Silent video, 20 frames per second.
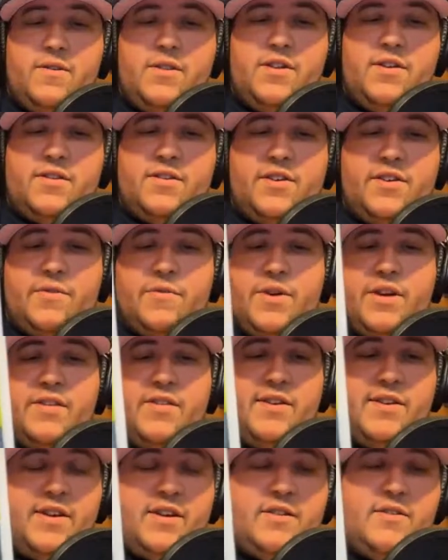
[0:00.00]
look to it,
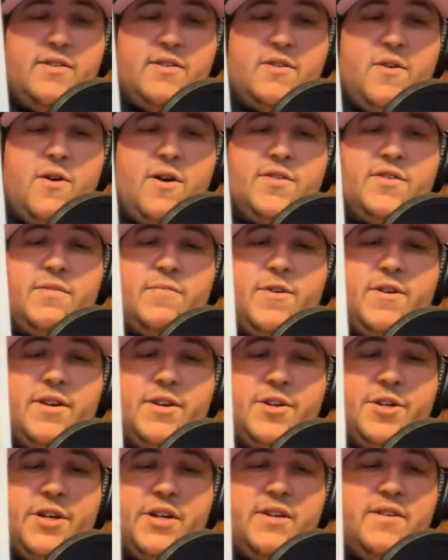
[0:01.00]
they're going to look awesome on a
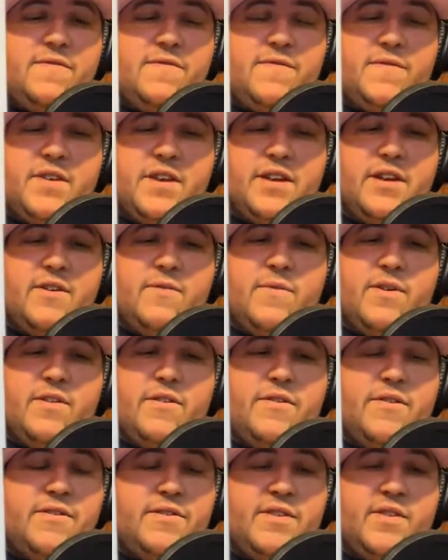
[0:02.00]
shelf, whether
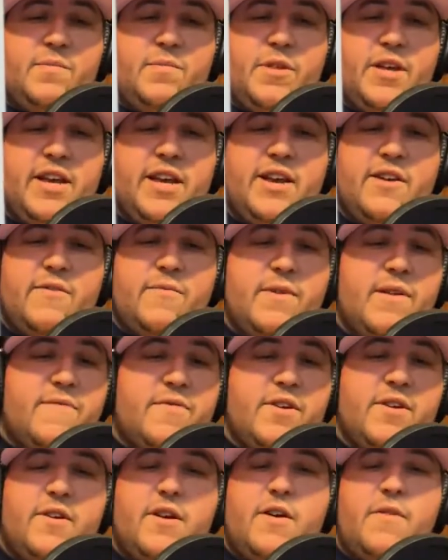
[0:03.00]
they're displayed or wherever
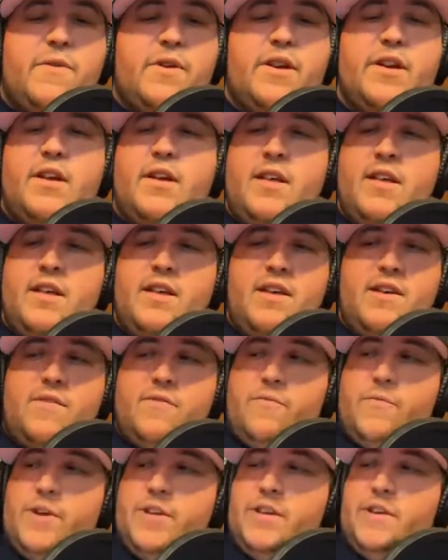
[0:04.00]
they're going.
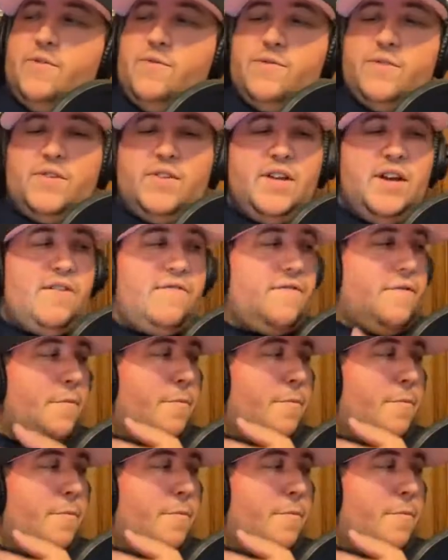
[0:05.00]
Really cool stuff.